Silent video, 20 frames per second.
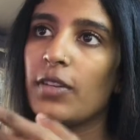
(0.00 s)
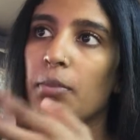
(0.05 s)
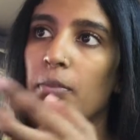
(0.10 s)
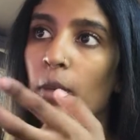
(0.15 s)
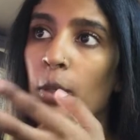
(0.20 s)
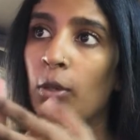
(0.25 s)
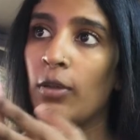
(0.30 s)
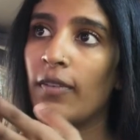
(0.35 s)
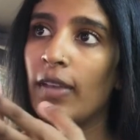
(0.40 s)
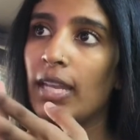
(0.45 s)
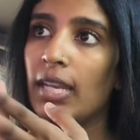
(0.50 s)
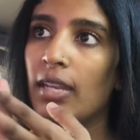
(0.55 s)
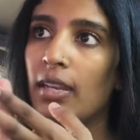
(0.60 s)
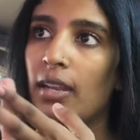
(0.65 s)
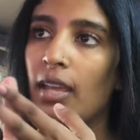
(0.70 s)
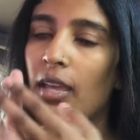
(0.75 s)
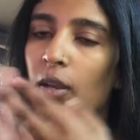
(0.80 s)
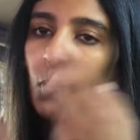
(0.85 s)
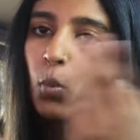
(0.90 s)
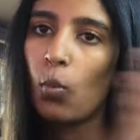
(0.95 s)
and motivated
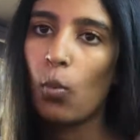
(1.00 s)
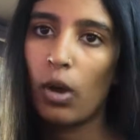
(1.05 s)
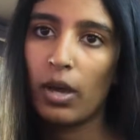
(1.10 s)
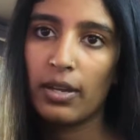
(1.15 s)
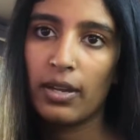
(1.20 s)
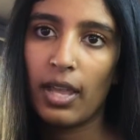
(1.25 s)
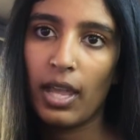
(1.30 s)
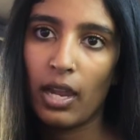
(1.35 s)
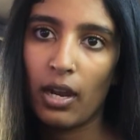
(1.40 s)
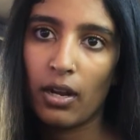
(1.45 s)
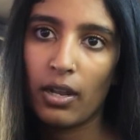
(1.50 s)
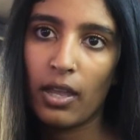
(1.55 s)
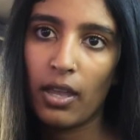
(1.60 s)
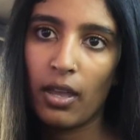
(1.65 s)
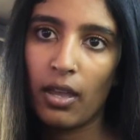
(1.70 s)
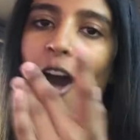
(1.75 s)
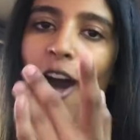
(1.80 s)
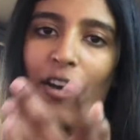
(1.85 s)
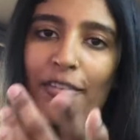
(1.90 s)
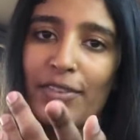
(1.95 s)
in one
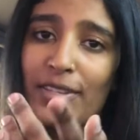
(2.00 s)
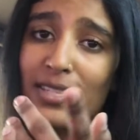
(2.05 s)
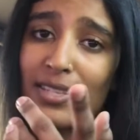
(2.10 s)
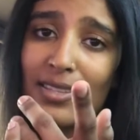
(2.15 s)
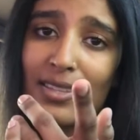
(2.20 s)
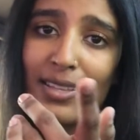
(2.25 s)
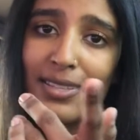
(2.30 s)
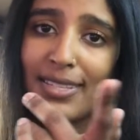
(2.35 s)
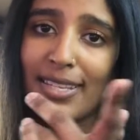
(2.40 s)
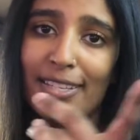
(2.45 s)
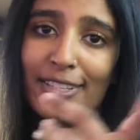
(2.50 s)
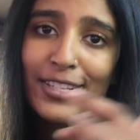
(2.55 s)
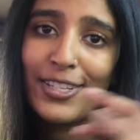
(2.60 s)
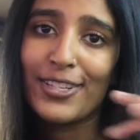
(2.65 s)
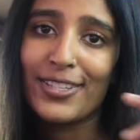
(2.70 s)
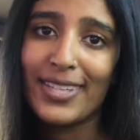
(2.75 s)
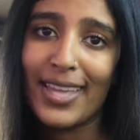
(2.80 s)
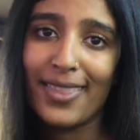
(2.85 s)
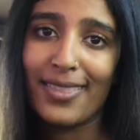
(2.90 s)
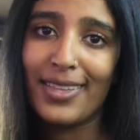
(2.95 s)
area. Obviously, that's
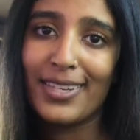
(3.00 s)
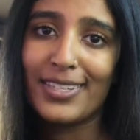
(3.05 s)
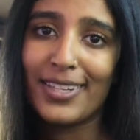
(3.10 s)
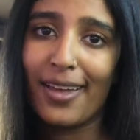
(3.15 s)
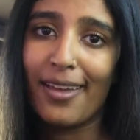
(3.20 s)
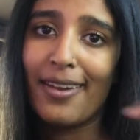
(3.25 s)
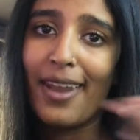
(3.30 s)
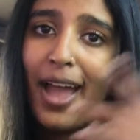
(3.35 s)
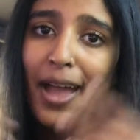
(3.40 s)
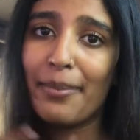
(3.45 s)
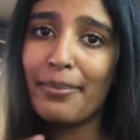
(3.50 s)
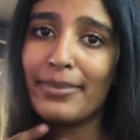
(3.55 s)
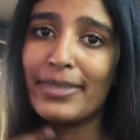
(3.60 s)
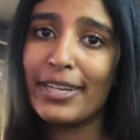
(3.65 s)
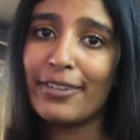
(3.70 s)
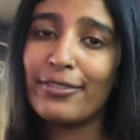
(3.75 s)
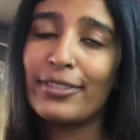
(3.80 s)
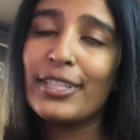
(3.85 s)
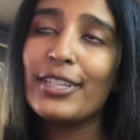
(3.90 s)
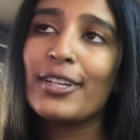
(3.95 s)
easier said than done. I'm
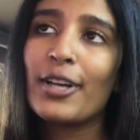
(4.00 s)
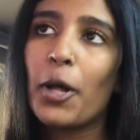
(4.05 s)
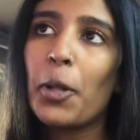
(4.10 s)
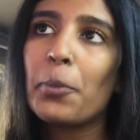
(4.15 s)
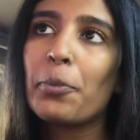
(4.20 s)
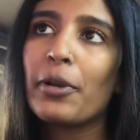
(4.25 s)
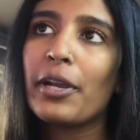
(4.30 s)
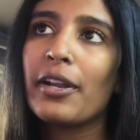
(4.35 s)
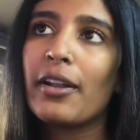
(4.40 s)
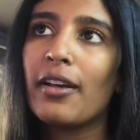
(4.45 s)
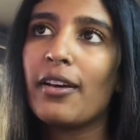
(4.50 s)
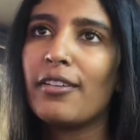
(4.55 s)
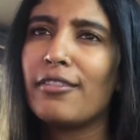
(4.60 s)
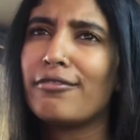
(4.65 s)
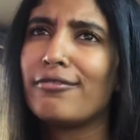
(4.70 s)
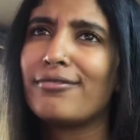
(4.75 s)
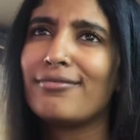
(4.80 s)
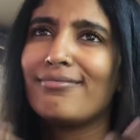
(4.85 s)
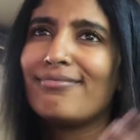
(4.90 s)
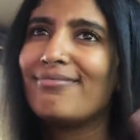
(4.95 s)
definitely a culprit
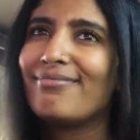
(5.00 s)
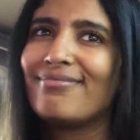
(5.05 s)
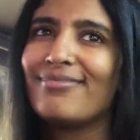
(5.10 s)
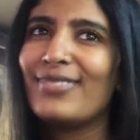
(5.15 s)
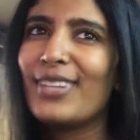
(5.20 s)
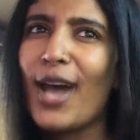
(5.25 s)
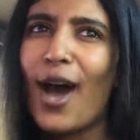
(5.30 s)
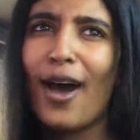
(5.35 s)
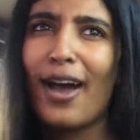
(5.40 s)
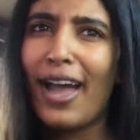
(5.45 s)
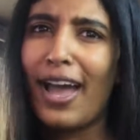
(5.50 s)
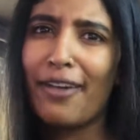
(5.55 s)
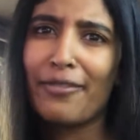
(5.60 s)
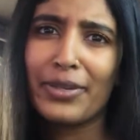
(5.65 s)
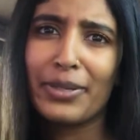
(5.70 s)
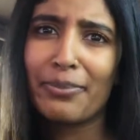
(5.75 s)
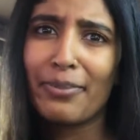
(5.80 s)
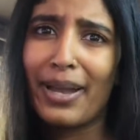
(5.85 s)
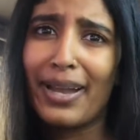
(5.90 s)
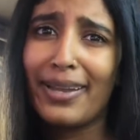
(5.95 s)
of not
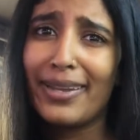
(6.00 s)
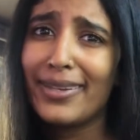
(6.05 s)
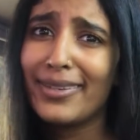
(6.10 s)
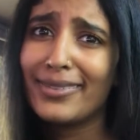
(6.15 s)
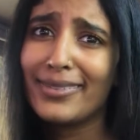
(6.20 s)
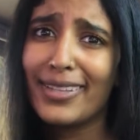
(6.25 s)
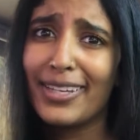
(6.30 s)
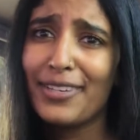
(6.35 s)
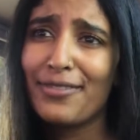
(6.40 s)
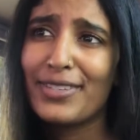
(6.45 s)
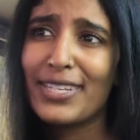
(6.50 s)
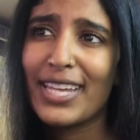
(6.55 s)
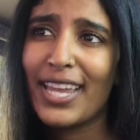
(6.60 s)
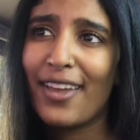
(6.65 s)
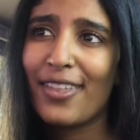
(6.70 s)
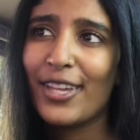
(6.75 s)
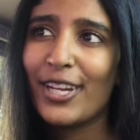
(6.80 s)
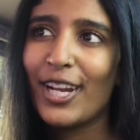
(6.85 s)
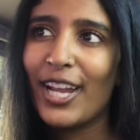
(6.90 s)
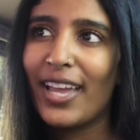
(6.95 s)
having my life
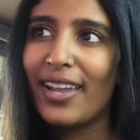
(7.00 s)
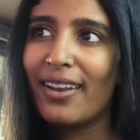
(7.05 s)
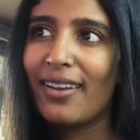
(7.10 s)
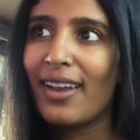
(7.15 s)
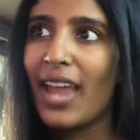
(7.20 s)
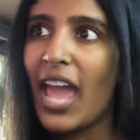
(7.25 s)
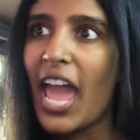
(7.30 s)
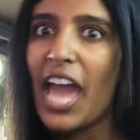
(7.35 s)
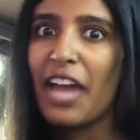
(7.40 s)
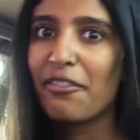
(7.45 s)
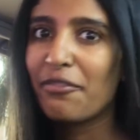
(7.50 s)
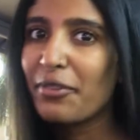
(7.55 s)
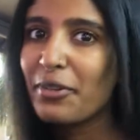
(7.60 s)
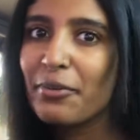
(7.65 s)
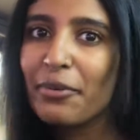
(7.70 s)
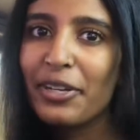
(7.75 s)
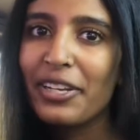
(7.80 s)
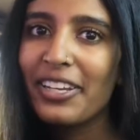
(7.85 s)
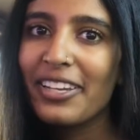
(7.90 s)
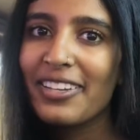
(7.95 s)
together and
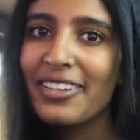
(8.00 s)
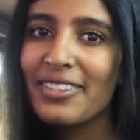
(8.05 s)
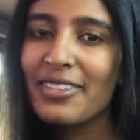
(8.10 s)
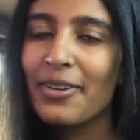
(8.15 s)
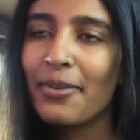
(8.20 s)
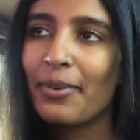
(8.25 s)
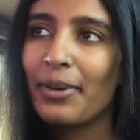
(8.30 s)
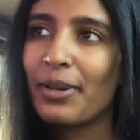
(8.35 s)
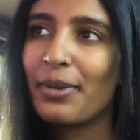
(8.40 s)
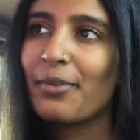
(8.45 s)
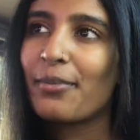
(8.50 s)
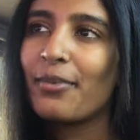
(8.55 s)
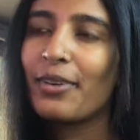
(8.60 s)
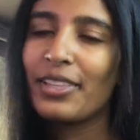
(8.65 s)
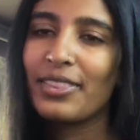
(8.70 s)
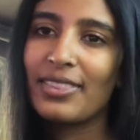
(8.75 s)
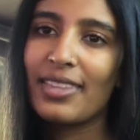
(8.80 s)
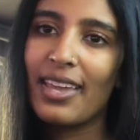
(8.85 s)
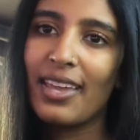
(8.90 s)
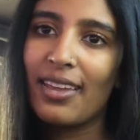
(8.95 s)
everyone is no matter
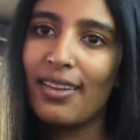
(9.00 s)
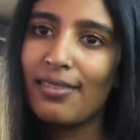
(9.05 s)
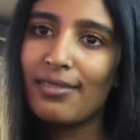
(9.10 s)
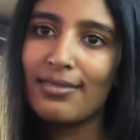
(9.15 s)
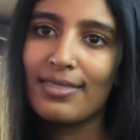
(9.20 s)
what they